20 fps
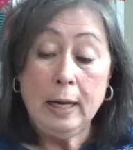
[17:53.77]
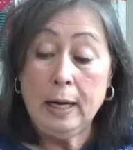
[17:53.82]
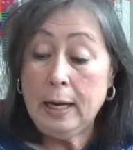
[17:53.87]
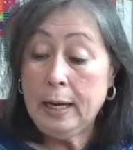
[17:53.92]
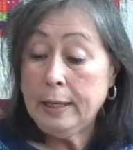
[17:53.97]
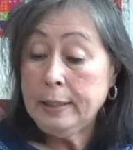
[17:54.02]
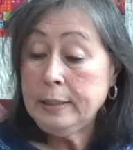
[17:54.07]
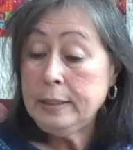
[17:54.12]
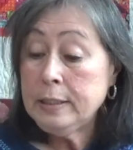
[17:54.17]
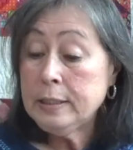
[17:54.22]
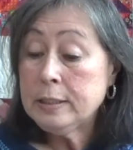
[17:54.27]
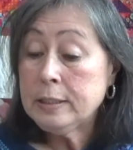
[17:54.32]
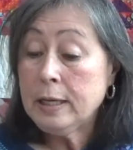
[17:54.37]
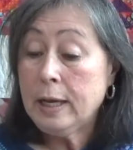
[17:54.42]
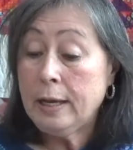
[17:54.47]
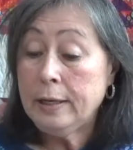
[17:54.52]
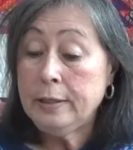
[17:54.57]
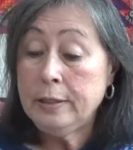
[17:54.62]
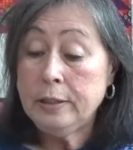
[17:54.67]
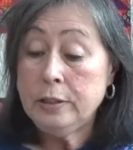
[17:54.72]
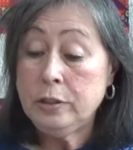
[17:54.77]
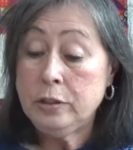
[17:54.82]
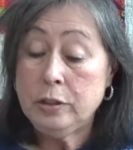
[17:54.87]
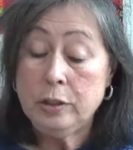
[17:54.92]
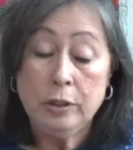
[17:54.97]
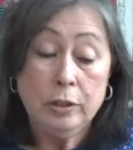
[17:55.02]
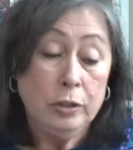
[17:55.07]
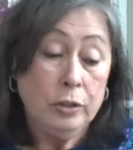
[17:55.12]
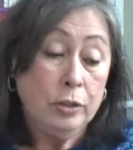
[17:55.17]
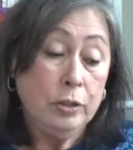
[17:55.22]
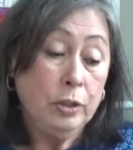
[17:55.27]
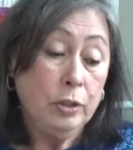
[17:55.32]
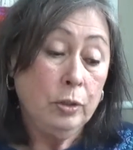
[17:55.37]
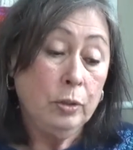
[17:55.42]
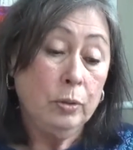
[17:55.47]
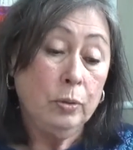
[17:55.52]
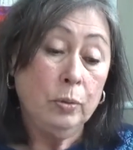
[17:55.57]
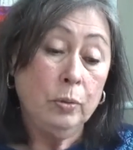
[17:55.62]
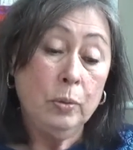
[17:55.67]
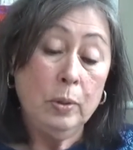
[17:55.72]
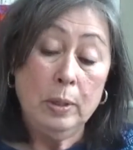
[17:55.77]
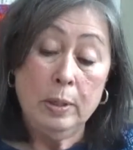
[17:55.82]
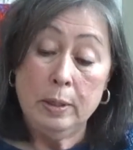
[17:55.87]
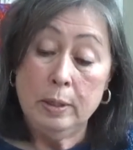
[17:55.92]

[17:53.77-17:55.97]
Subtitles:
I decided to do